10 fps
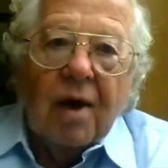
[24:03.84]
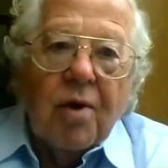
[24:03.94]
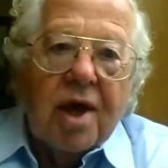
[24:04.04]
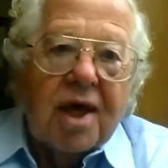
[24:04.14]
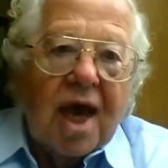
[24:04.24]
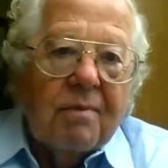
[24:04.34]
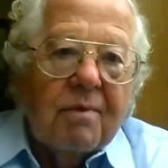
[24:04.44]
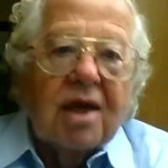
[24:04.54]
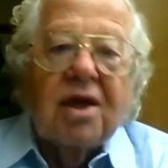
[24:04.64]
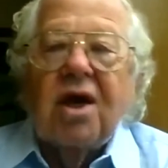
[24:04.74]
we came
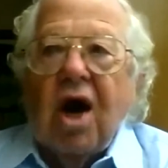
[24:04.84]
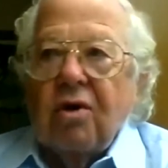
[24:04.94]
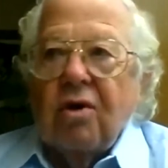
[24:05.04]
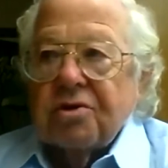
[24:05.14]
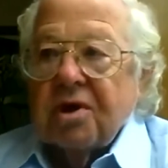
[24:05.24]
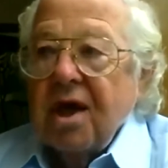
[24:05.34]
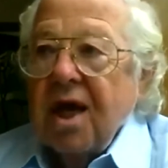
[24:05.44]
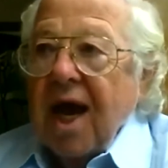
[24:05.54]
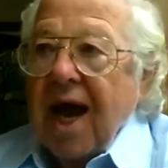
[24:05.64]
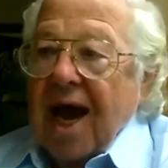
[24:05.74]
in cold
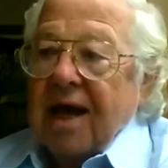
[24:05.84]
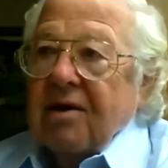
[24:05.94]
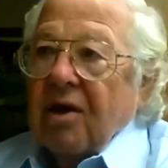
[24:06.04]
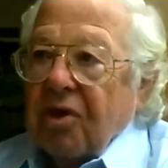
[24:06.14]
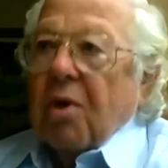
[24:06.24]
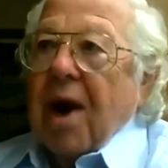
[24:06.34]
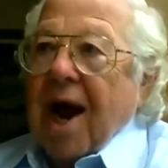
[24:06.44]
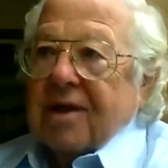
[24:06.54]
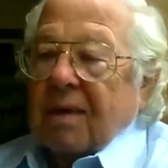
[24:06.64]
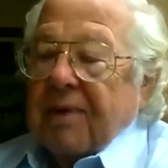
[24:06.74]
and threw
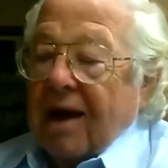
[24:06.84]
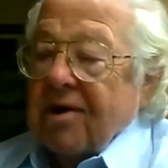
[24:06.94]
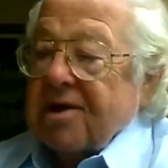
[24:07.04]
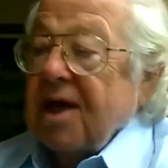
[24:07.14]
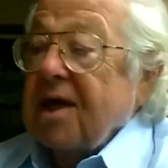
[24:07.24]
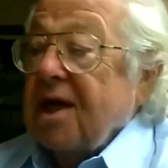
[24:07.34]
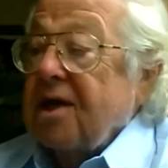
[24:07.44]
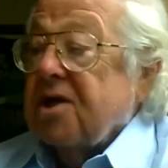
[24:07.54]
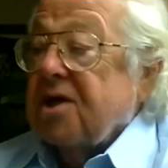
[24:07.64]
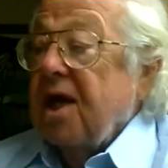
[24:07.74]
out the
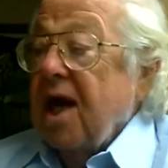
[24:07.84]
Palestinians